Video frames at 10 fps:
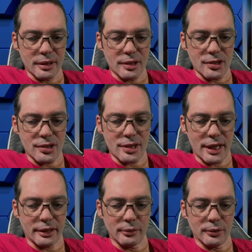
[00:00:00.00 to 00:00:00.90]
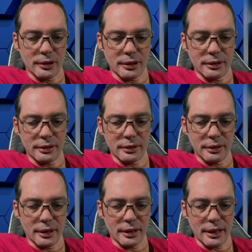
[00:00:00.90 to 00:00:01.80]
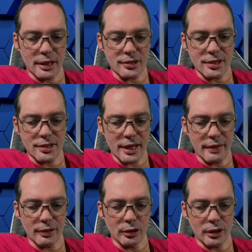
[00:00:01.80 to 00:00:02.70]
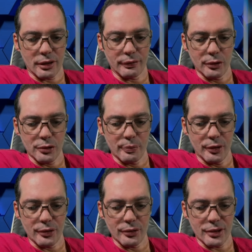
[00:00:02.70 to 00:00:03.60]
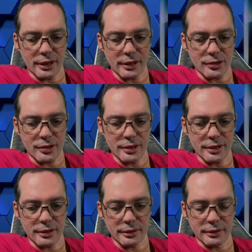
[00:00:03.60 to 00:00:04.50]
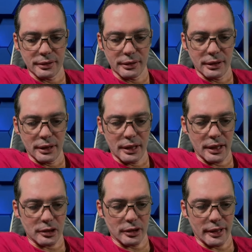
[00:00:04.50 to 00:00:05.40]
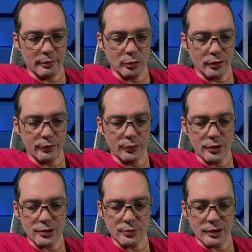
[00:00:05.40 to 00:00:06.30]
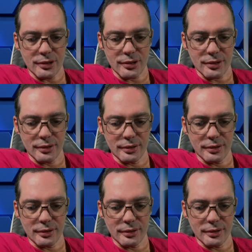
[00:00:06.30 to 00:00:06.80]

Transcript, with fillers: Second one. Now, since I have a lot of those brews, and also actually I have more force ones.